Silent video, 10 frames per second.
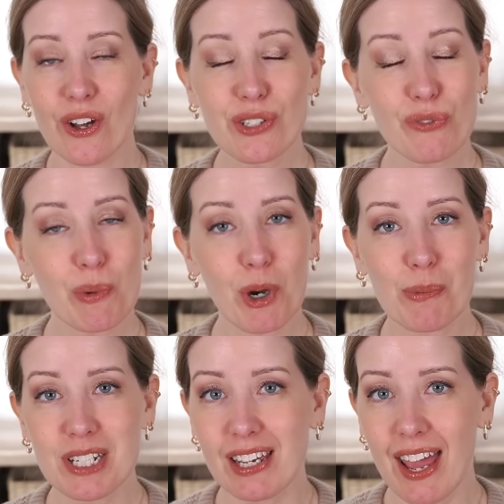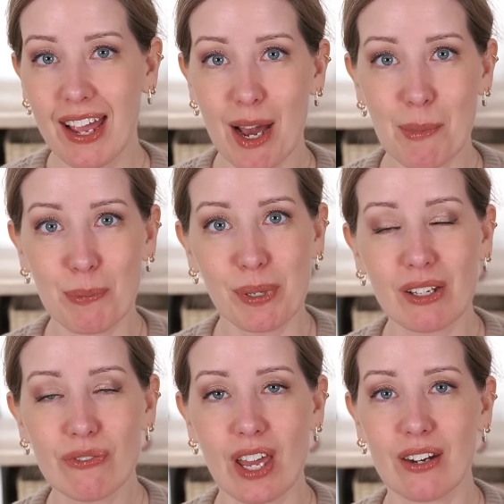Also from Urban Decay, I'm a
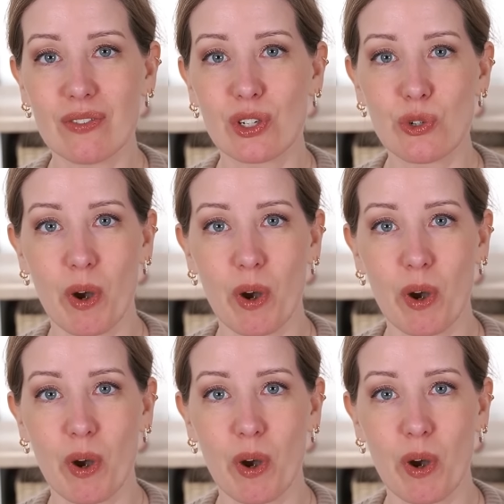big fan of their